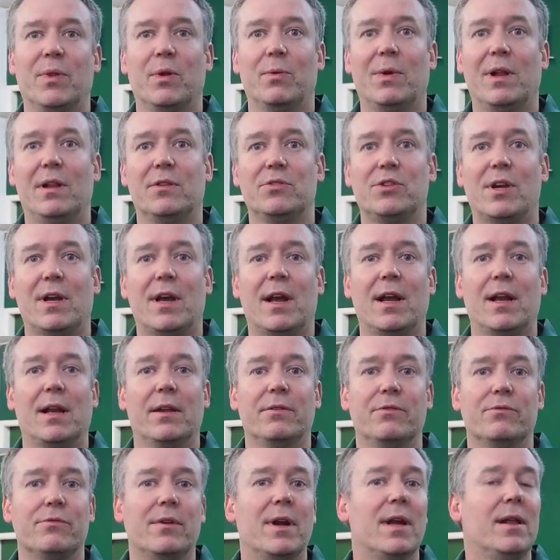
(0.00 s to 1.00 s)
the Welsh
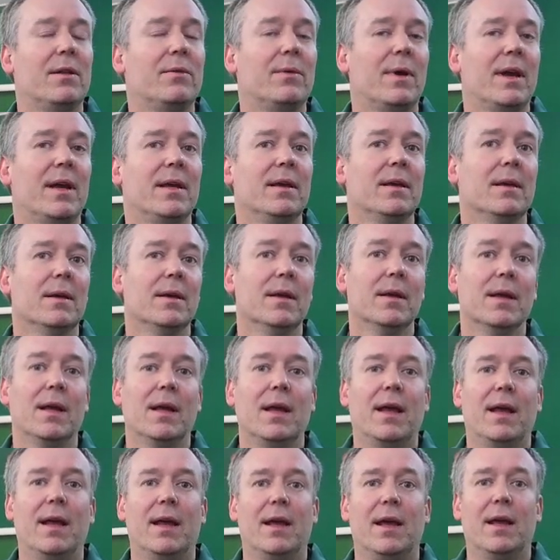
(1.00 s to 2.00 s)
Highland Railway,
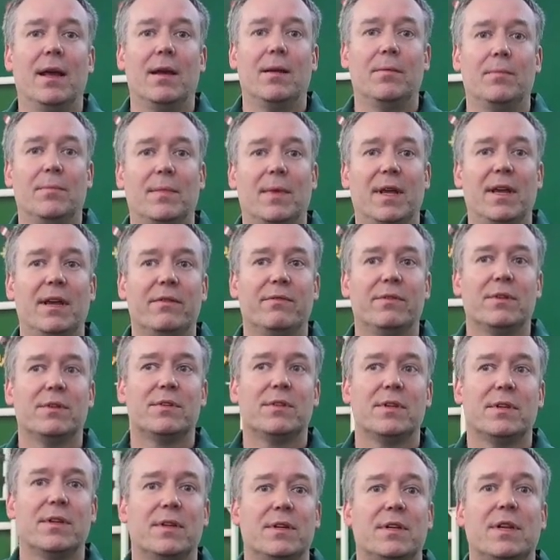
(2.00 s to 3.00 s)
even
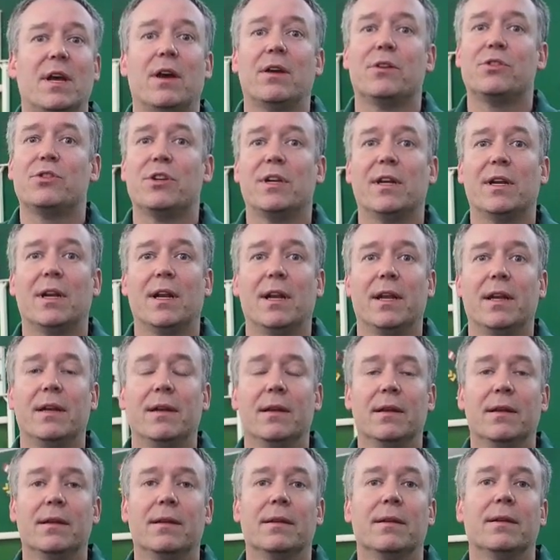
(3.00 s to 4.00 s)
to Darjeeling,
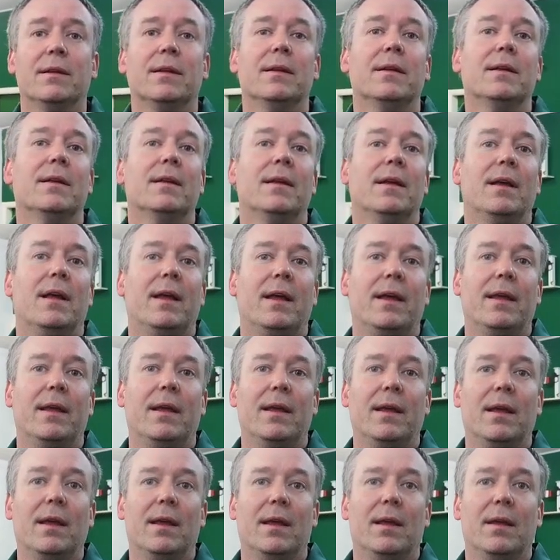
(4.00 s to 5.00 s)

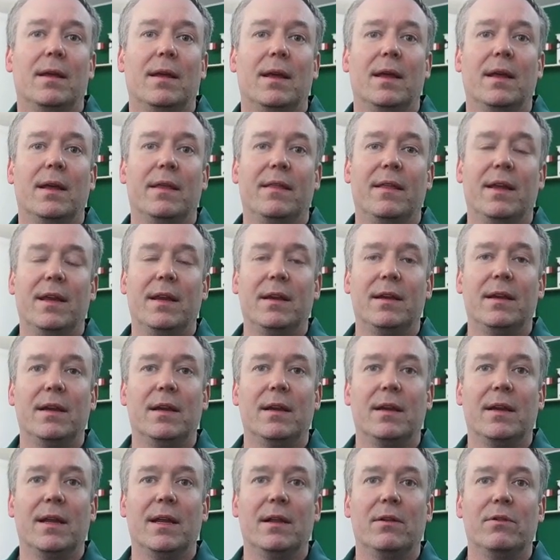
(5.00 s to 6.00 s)
the
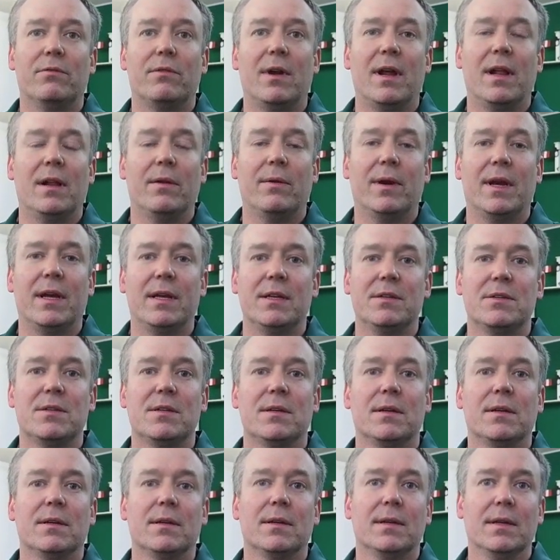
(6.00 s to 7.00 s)
Indian Hill Railways,
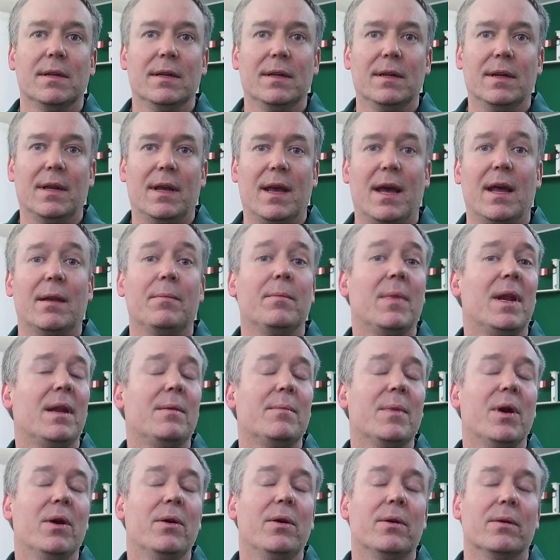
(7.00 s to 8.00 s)
and many
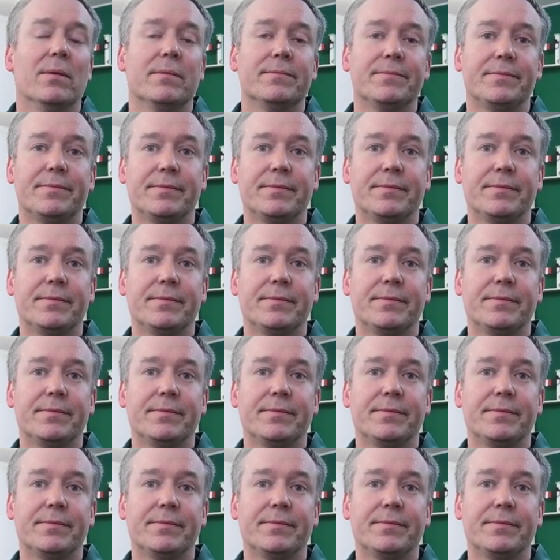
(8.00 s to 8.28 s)
more.